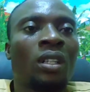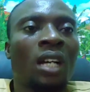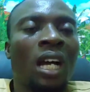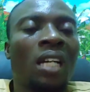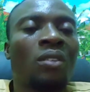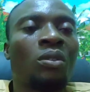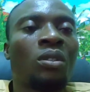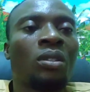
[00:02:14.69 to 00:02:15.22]

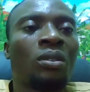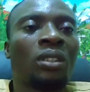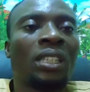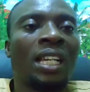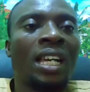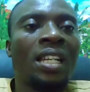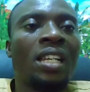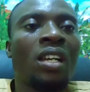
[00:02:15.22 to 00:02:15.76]
and it will
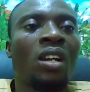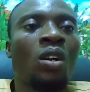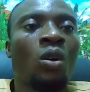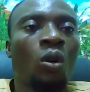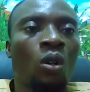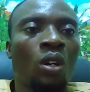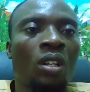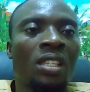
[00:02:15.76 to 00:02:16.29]
tell a
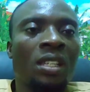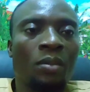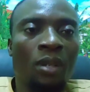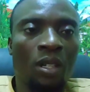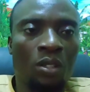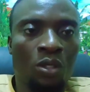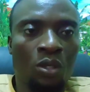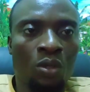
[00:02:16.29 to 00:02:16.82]
whole lot
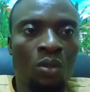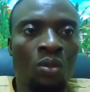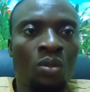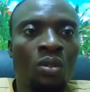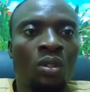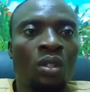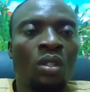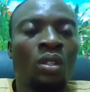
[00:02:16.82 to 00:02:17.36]
about you
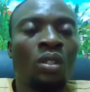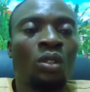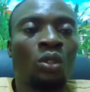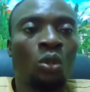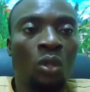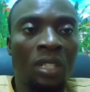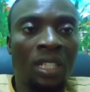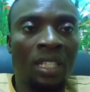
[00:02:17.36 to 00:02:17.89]

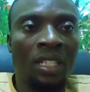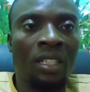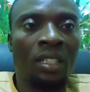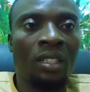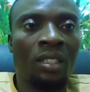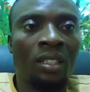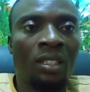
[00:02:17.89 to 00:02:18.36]
to the